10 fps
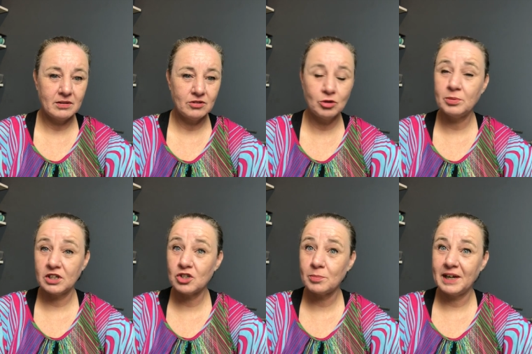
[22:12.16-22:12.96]

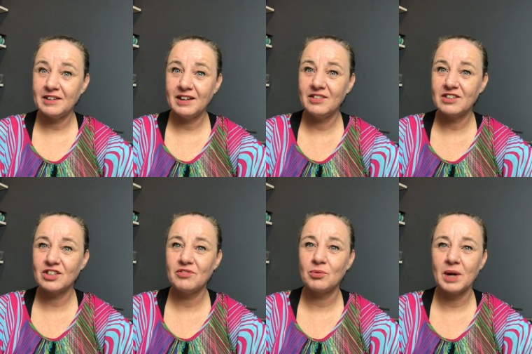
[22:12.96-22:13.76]
participate in this
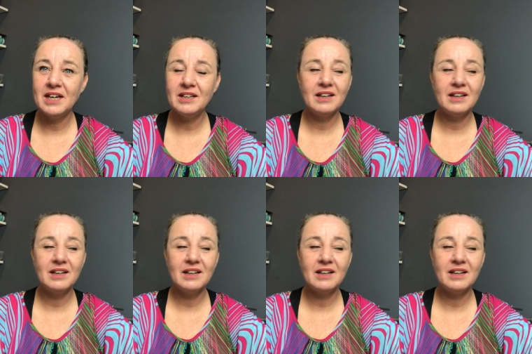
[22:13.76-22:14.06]
giveaway.